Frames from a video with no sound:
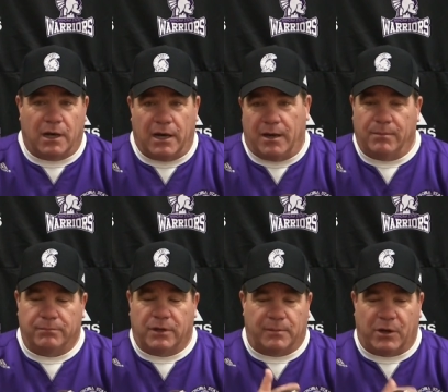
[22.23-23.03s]

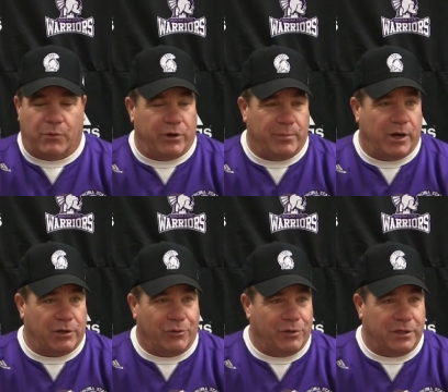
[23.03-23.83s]
Um, but I'm not worried about
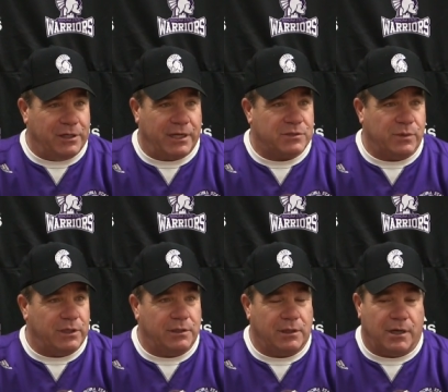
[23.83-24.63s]
it going into next
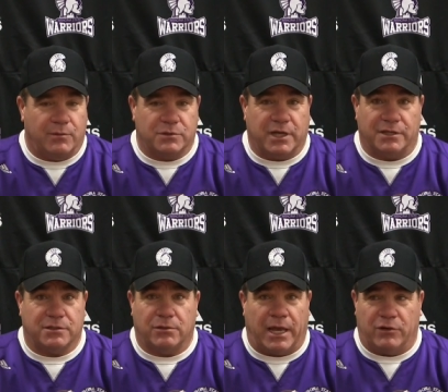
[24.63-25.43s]
week. Uh, those guys
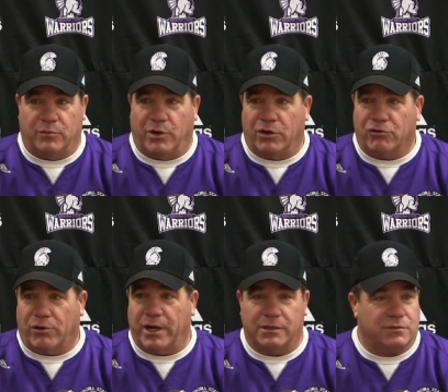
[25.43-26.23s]
handled the ball
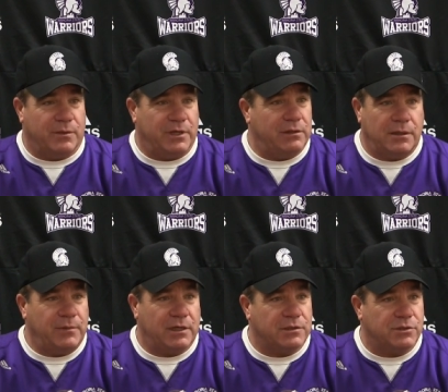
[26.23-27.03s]
great, so I'm not, I'm
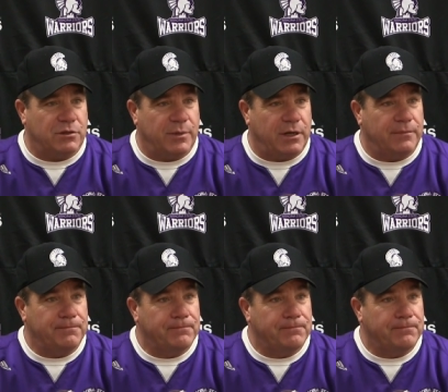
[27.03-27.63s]
not concerned about it